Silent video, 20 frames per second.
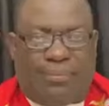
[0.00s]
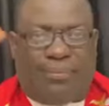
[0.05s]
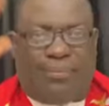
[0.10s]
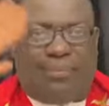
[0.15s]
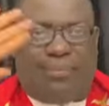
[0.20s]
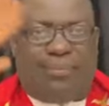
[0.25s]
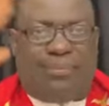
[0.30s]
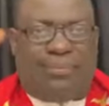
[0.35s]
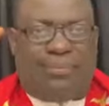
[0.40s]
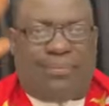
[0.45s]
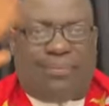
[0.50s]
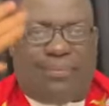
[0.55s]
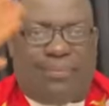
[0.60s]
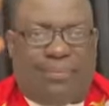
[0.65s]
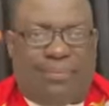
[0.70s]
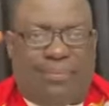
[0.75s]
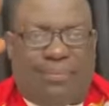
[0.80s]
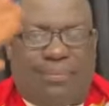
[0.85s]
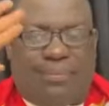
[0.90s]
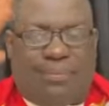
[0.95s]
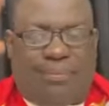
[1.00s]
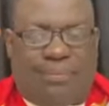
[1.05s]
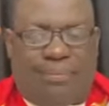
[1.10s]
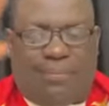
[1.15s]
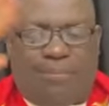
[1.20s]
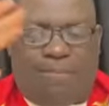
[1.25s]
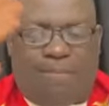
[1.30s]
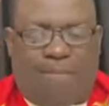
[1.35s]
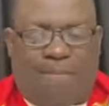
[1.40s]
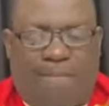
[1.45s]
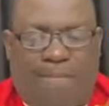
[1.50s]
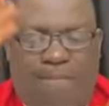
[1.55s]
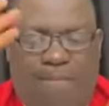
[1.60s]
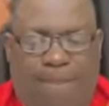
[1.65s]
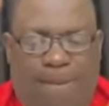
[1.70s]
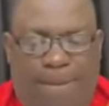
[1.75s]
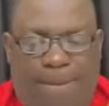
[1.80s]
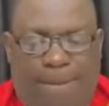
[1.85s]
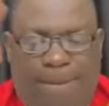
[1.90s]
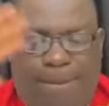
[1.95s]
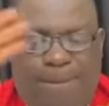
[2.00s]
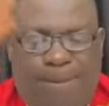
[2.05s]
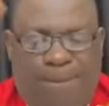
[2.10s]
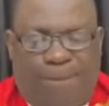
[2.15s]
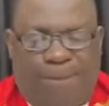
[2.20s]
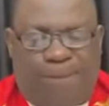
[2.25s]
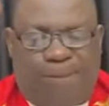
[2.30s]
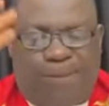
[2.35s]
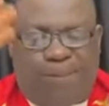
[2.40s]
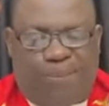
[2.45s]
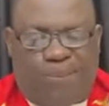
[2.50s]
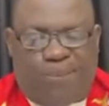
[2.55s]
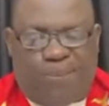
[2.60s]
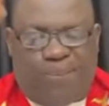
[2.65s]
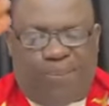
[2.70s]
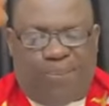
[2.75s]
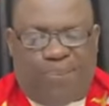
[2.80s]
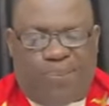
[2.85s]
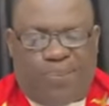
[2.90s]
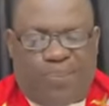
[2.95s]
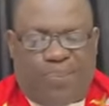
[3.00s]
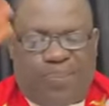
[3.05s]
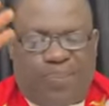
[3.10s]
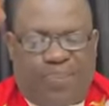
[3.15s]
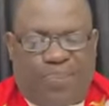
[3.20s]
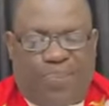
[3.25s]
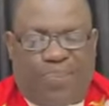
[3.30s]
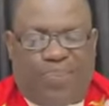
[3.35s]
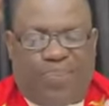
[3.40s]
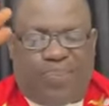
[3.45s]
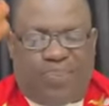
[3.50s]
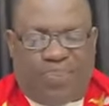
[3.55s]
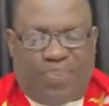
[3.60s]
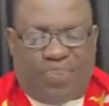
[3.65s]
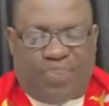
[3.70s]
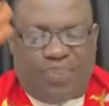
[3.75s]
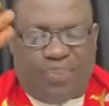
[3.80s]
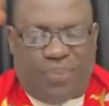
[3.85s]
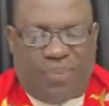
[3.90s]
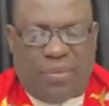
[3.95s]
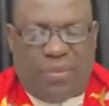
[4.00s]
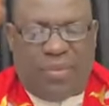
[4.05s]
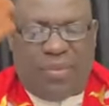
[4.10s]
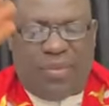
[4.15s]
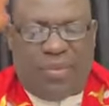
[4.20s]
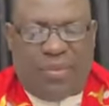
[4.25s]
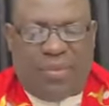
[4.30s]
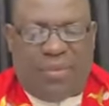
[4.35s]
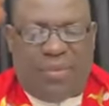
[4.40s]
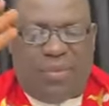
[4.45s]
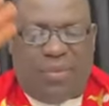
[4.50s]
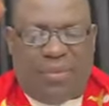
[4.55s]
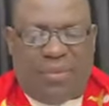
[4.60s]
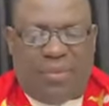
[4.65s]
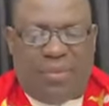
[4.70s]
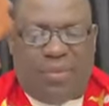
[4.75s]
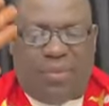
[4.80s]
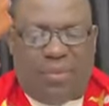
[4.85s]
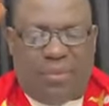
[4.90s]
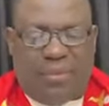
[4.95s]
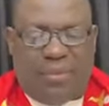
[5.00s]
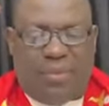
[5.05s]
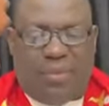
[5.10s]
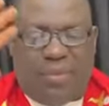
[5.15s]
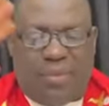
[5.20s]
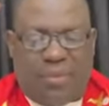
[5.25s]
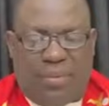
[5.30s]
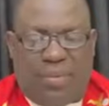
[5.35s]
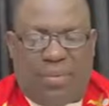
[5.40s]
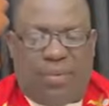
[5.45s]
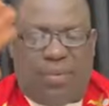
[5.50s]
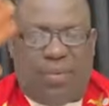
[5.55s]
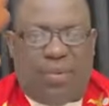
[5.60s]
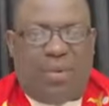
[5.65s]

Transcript: No one is speaking in this clip.